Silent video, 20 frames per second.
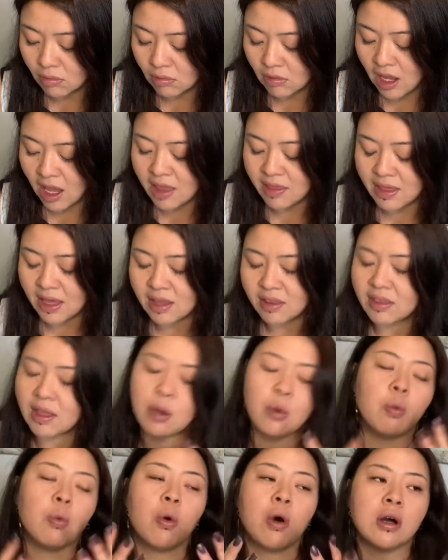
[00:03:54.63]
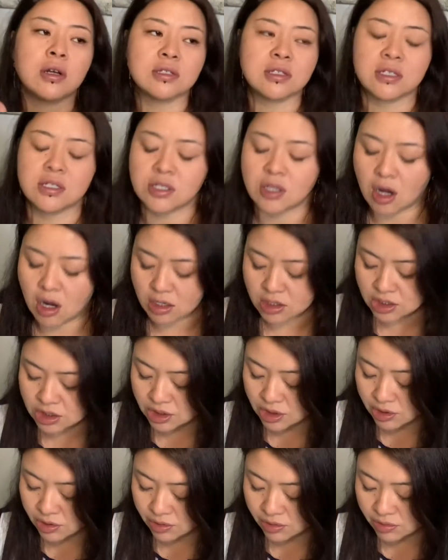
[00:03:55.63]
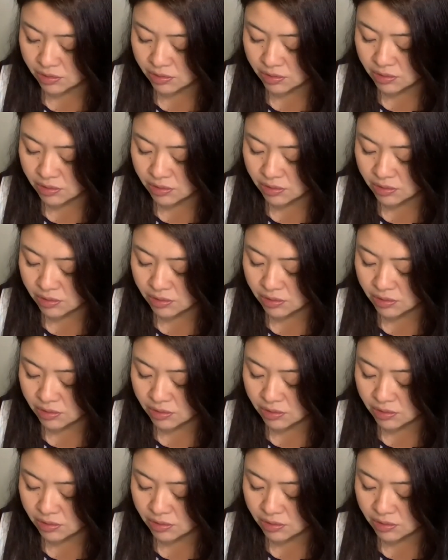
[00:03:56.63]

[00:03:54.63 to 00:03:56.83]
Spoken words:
And they want to talk to you.